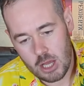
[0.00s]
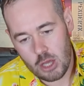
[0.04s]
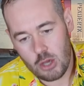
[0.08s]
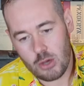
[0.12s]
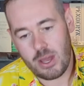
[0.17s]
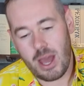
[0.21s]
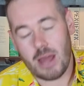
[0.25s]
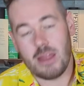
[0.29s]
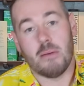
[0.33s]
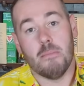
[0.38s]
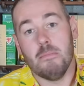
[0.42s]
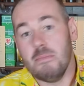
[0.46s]
you
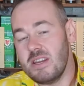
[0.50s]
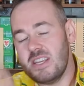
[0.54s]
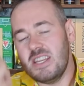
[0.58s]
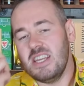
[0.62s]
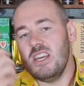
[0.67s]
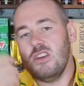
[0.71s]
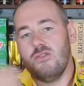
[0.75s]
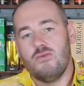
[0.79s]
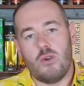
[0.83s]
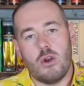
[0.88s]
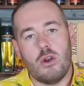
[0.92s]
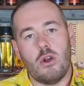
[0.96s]
get the
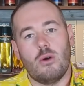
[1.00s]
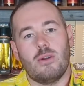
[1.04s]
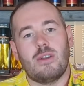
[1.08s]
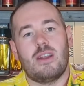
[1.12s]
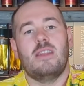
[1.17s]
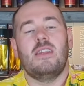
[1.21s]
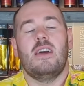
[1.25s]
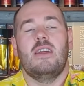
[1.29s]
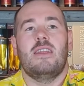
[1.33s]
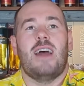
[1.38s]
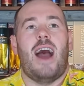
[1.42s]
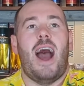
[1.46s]
Madeira note,
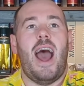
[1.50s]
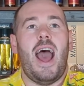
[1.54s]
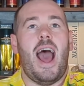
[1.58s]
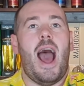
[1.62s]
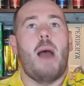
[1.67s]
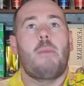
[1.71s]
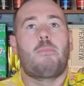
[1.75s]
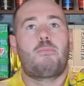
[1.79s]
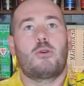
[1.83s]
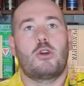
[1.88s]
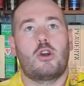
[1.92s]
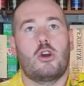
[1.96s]
and then the
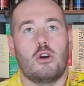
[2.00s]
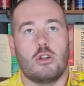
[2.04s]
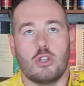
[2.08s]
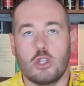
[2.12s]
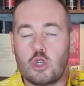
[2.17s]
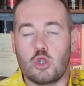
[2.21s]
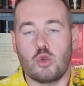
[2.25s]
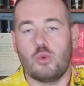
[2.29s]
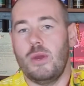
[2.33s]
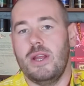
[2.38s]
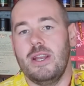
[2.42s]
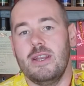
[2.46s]
apricot
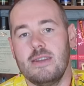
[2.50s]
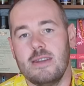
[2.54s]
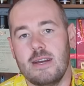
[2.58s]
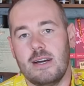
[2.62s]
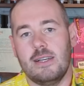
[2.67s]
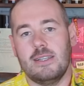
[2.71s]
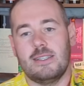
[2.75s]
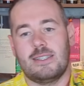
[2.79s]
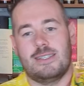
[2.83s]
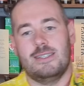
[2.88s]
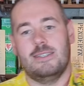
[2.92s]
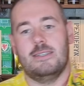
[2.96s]

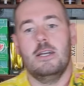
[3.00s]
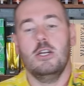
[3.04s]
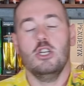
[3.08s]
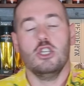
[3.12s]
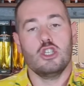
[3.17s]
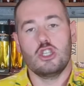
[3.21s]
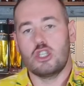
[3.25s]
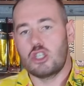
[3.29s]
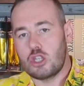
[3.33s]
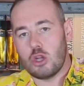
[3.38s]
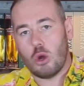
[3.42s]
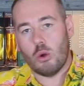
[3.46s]
sweetness and
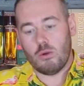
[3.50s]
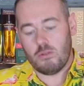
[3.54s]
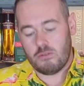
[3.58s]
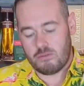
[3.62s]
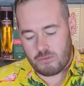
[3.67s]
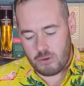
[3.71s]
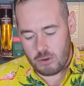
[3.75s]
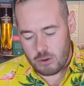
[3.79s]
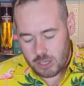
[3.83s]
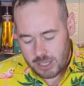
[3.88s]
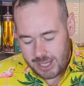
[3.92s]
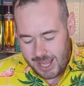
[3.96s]
stone
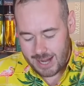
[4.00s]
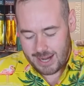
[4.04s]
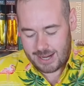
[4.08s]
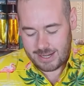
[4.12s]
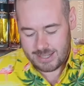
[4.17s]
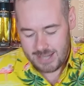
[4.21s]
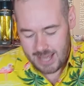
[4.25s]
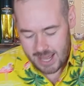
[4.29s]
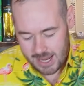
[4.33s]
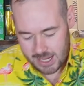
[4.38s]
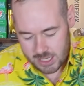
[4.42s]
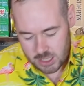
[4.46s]
fruit kind of
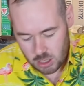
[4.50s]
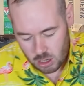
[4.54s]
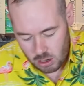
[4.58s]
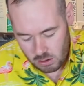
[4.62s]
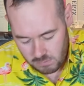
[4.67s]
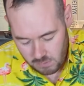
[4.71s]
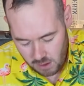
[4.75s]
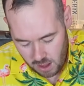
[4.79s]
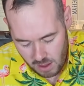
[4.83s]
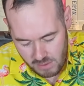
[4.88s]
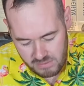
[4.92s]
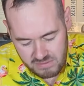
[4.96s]
takes
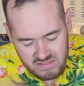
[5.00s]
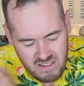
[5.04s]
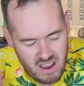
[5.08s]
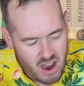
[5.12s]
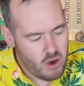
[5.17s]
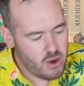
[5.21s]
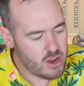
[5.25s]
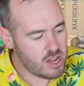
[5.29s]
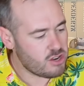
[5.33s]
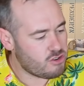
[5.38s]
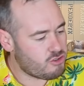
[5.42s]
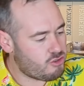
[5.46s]
over. A
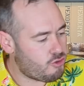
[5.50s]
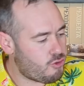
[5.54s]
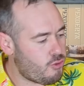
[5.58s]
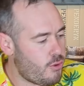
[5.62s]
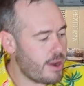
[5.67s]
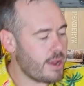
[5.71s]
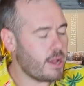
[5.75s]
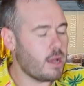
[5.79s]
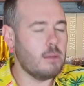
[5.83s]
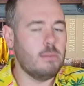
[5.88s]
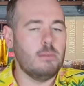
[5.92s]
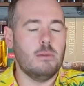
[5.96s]
very
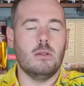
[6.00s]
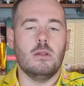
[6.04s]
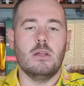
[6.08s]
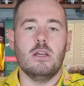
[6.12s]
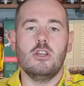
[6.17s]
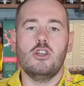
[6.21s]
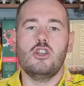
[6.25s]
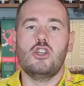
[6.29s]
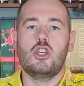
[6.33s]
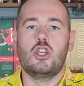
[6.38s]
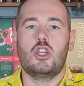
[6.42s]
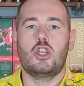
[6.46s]
drinkable,
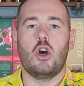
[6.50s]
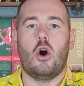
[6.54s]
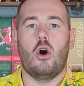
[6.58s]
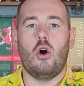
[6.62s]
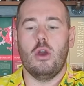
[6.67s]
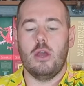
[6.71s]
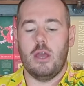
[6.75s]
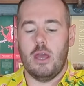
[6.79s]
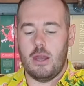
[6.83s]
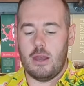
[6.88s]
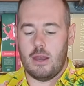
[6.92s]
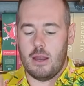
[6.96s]

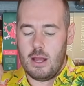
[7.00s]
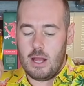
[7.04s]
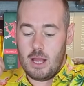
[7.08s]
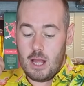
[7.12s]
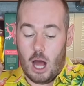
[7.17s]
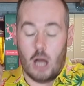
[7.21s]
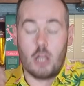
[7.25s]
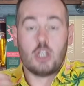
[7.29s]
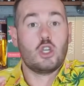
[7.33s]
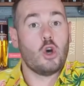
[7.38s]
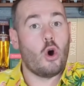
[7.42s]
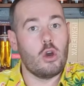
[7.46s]

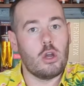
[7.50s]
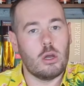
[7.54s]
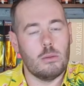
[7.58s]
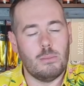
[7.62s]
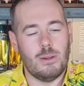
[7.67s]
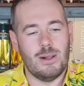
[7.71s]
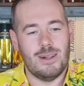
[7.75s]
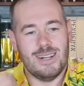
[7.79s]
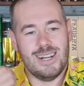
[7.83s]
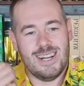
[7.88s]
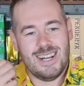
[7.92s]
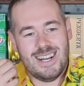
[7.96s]

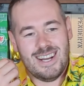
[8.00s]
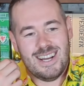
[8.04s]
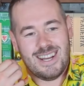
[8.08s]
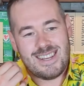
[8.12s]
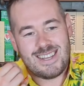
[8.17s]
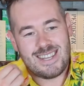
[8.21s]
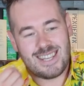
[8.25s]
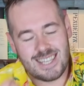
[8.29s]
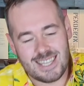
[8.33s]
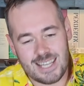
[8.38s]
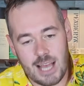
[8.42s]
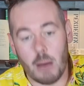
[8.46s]
enjoyable
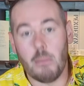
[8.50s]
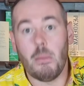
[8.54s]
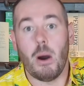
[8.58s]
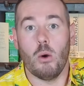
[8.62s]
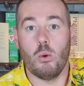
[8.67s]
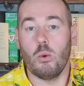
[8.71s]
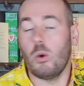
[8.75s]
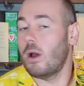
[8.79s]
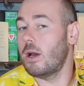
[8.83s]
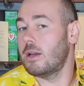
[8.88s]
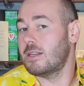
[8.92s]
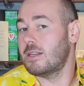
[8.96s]
summer